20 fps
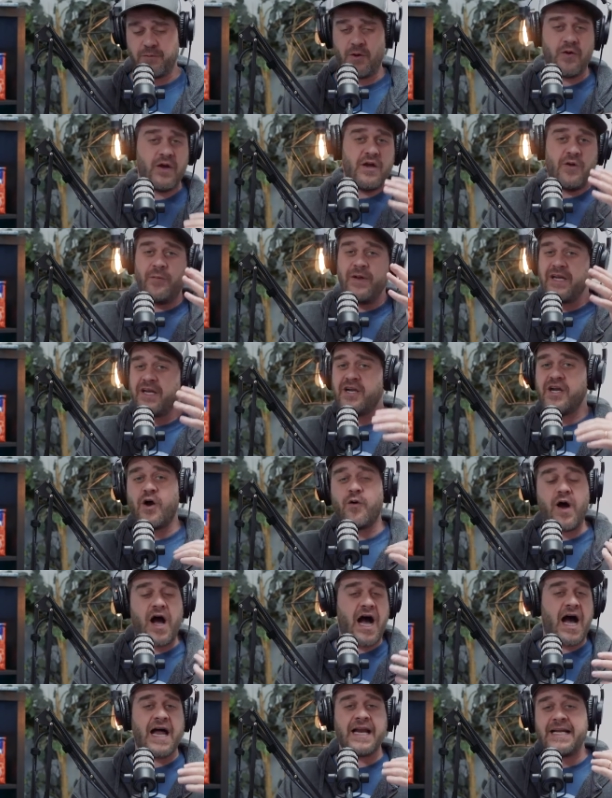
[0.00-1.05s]
Well, we could go
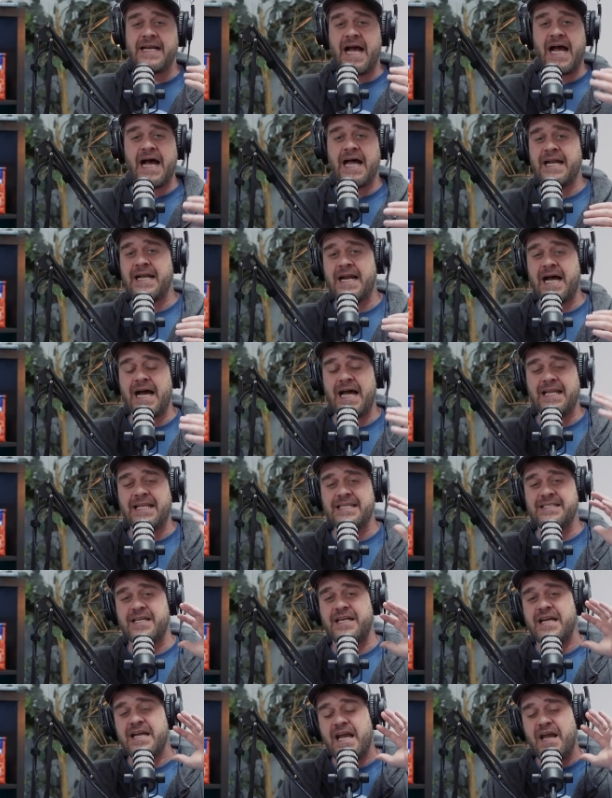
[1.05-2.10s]
on and on and on. Yeah.
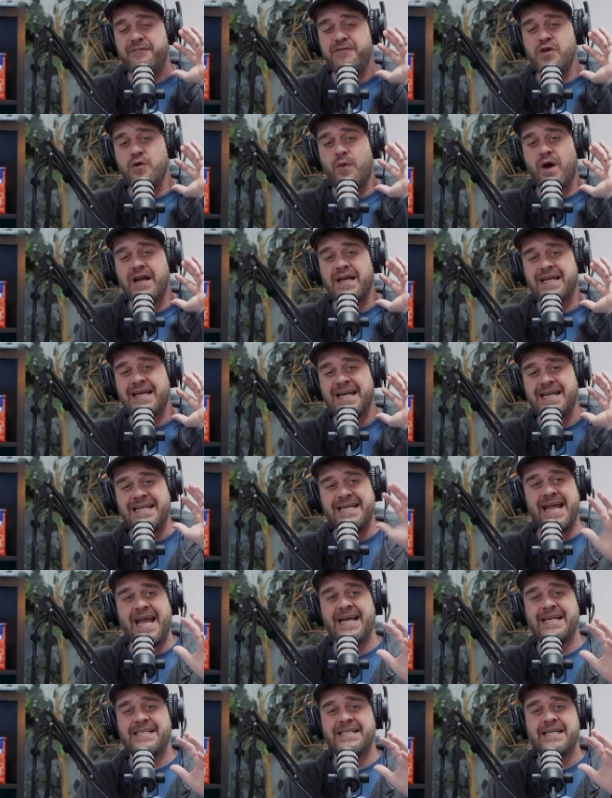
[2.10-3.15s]
Listen, if you want to
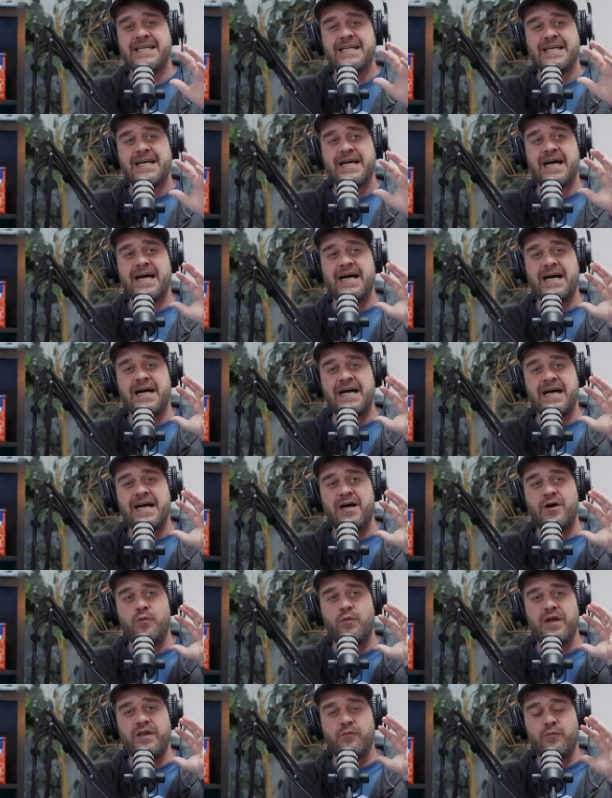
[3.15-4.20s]
connect
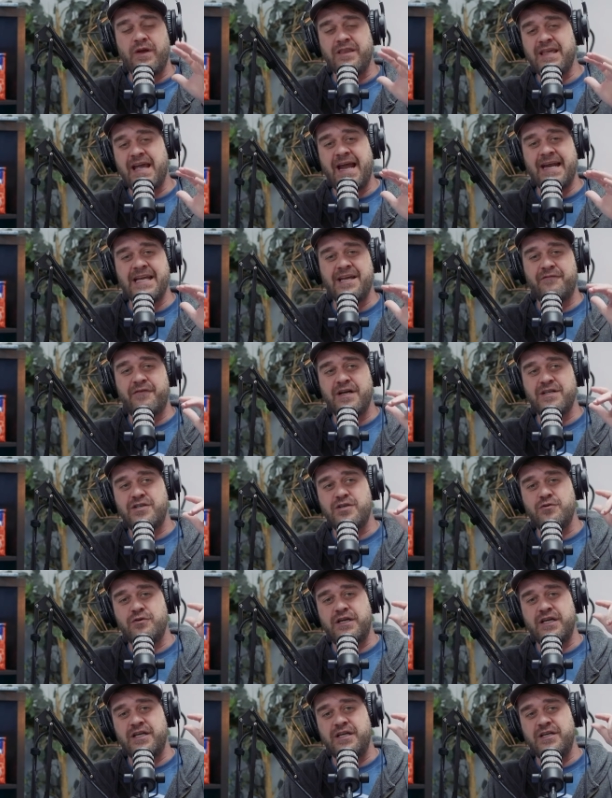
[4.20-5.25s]
uh, with with any of us,
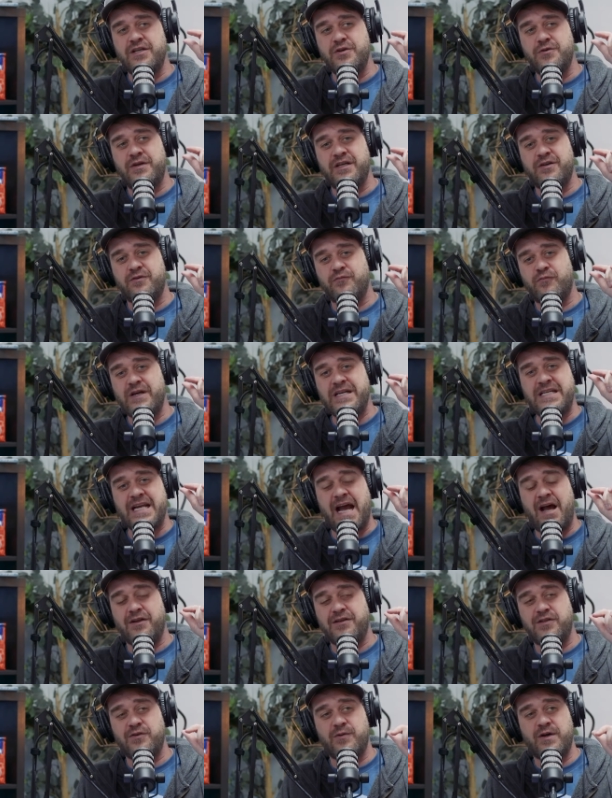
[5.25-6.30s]
you can you can reach
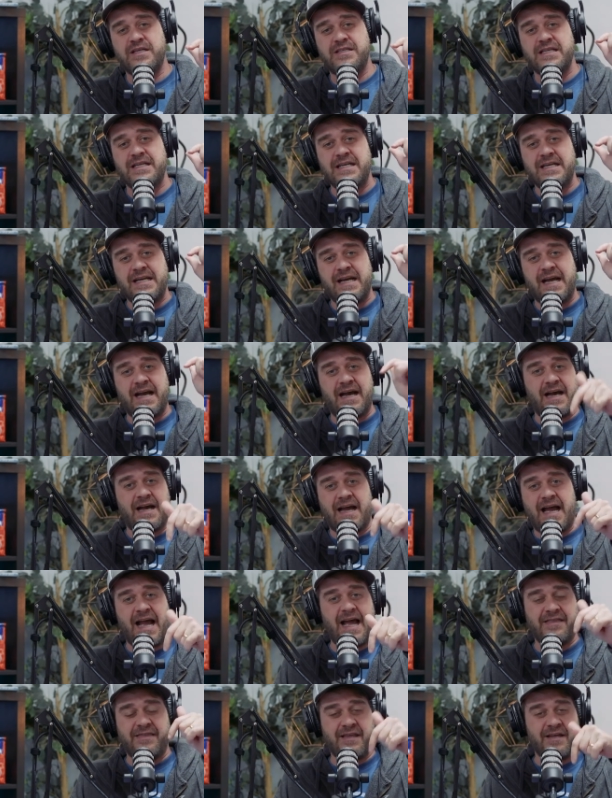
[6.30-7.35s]
out to us. Uh, uh,
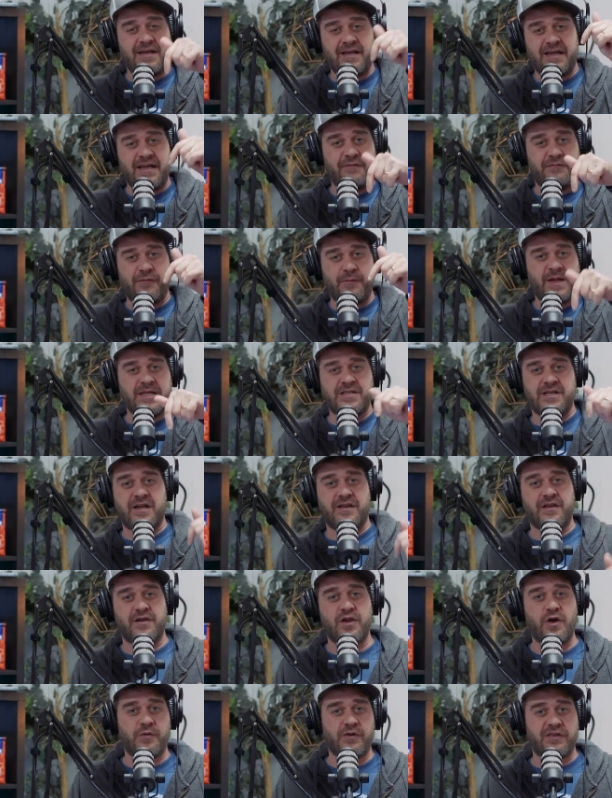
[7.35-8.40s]
at the information on
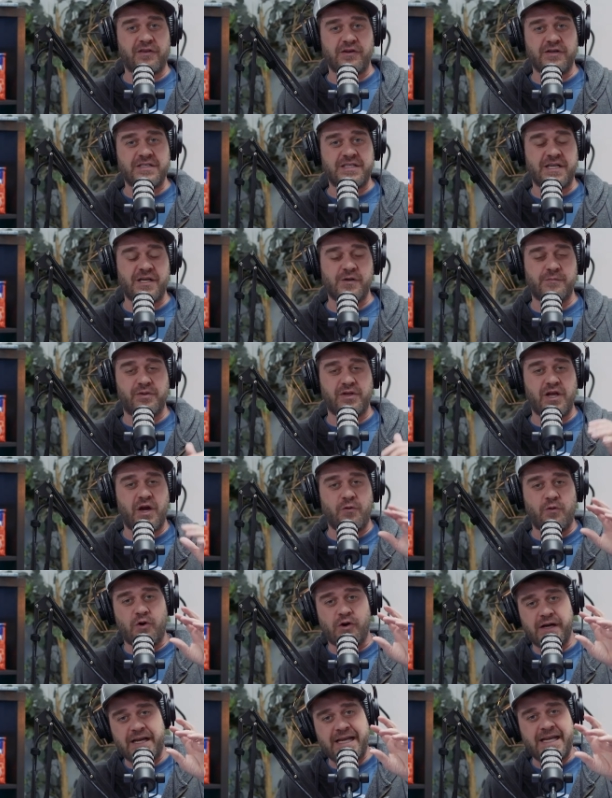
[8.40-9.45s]
the lower thirds here below
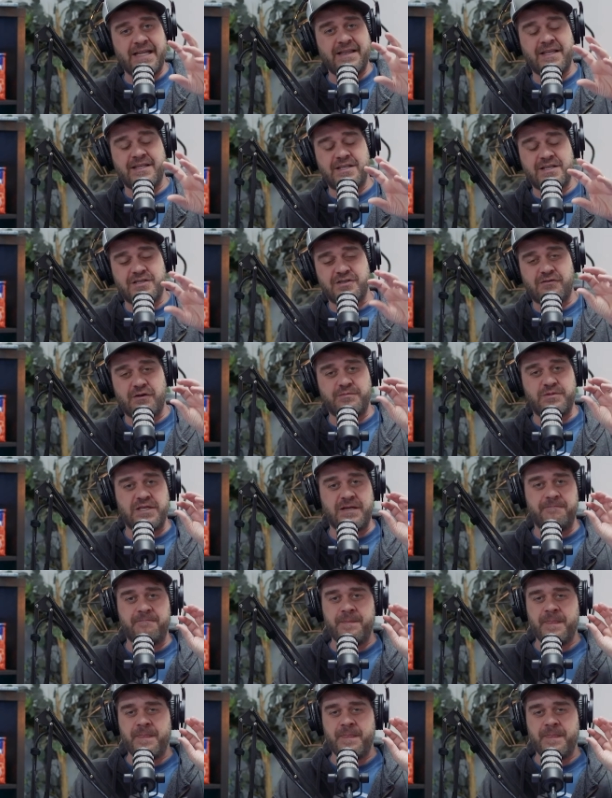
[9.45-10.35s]
or in the description.